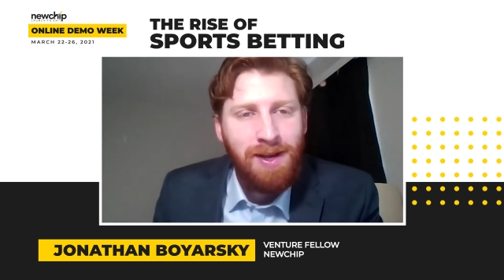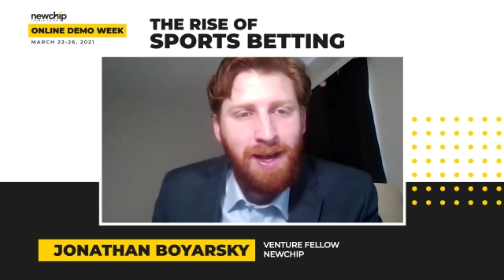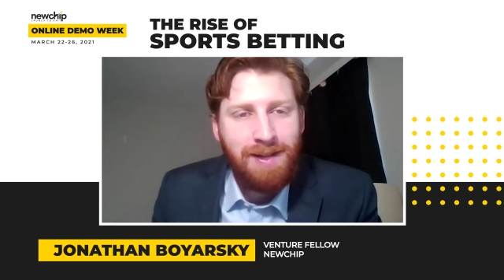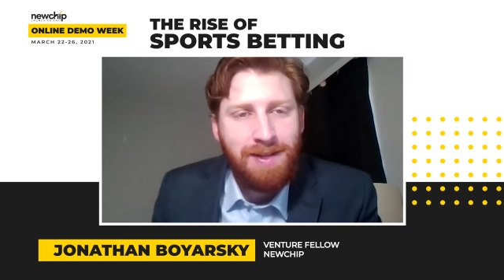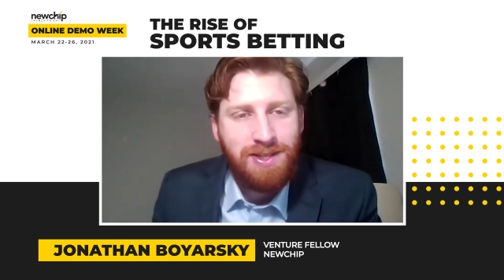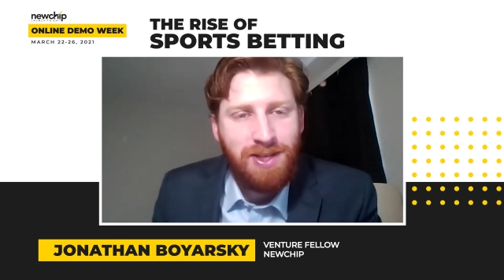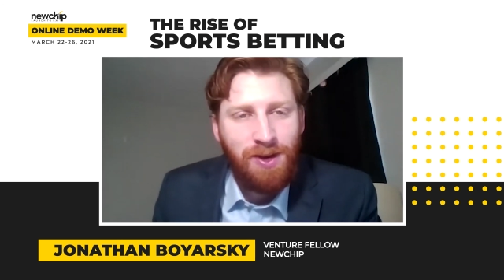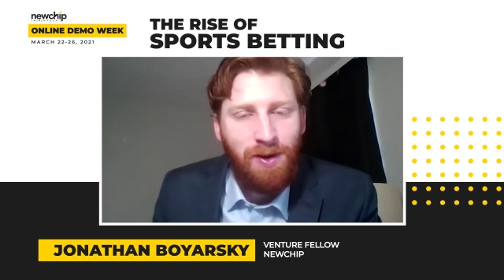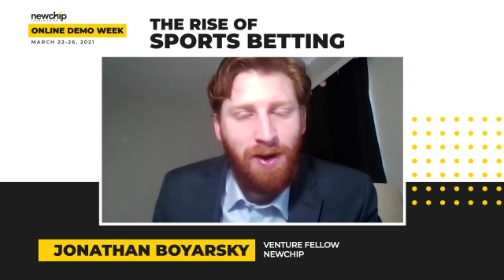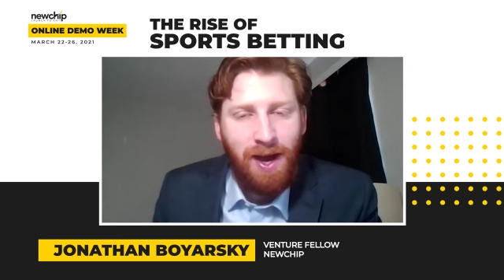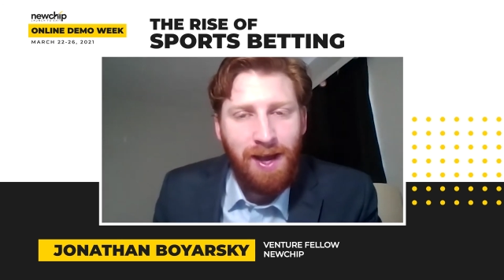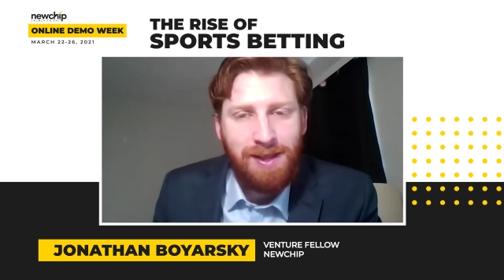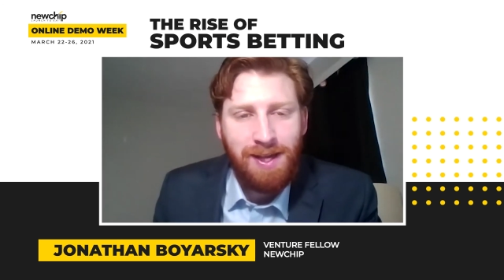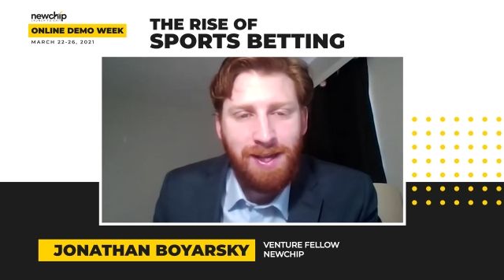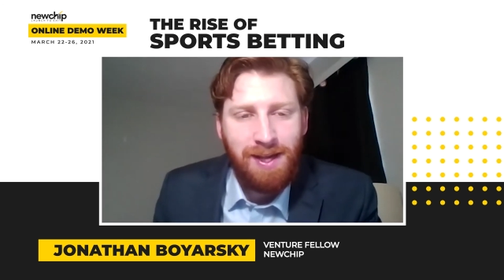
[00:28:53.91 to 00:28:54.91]
And so
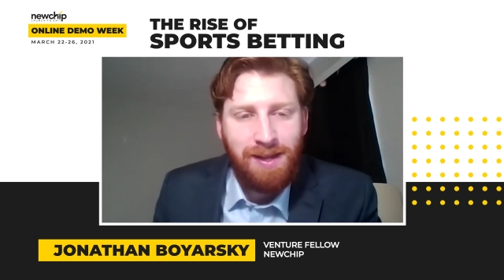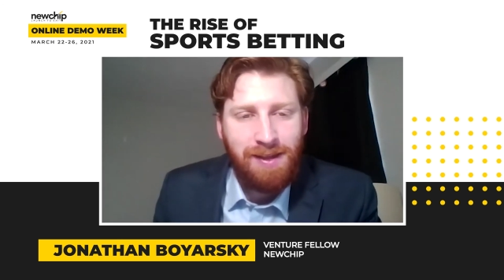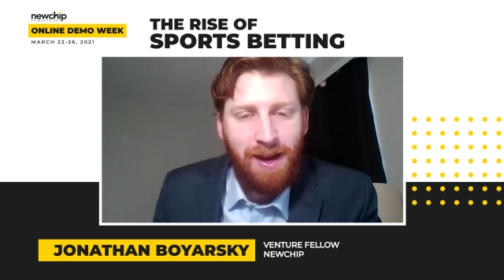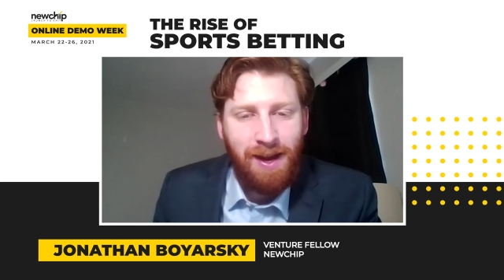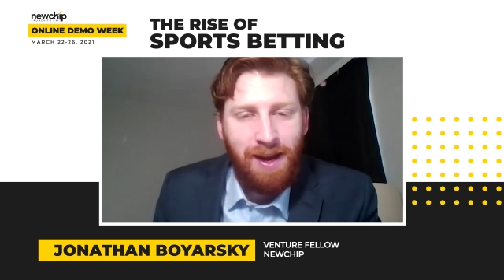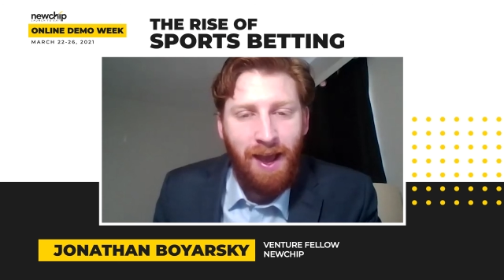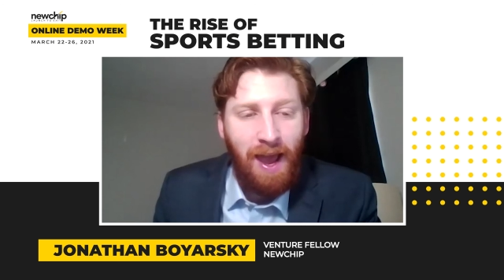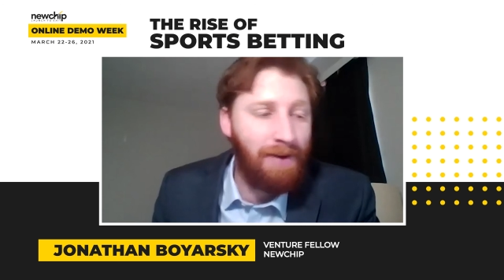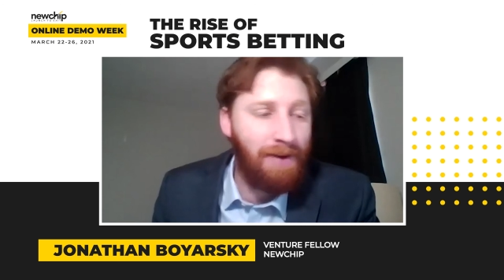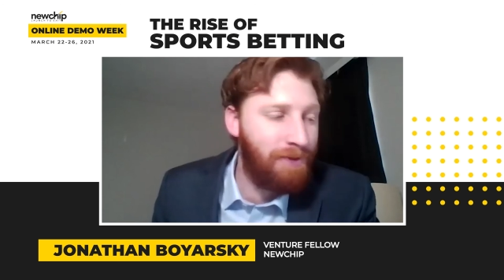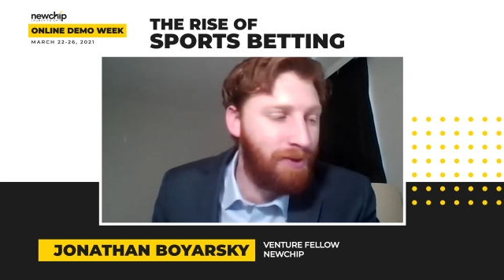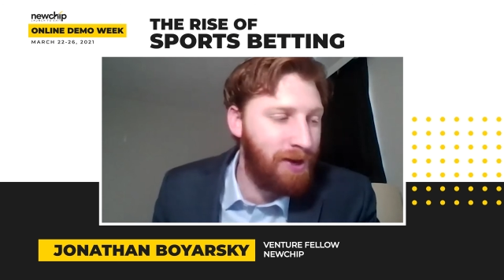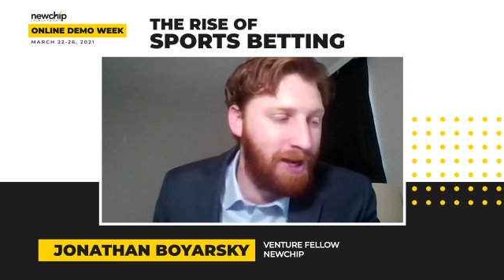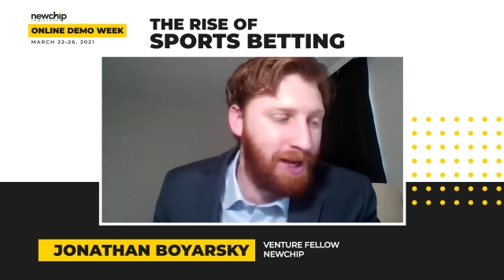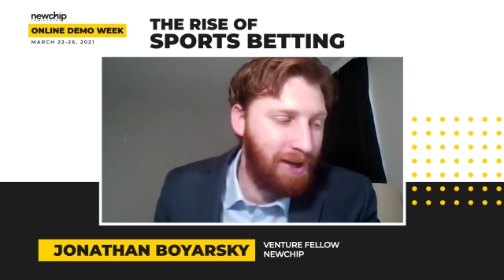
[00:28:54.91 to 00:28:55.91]
I think that
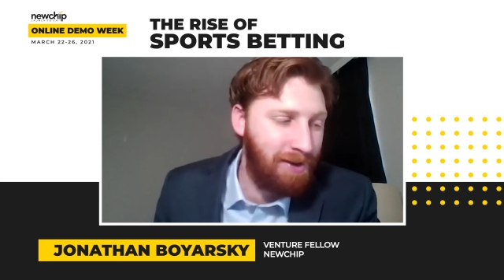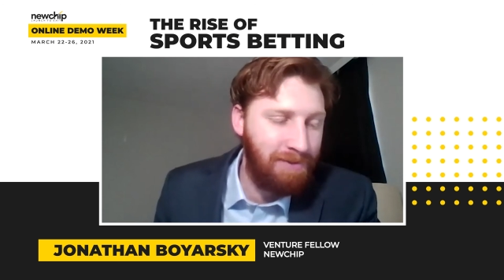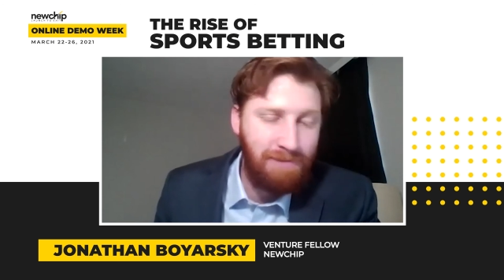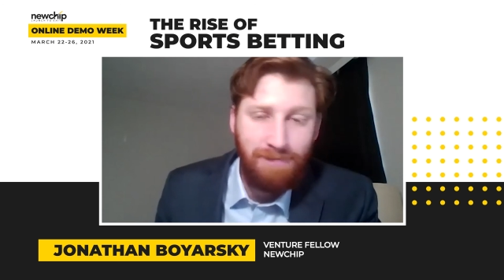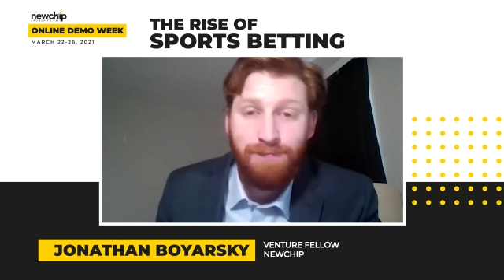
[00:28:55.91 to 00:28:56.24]
every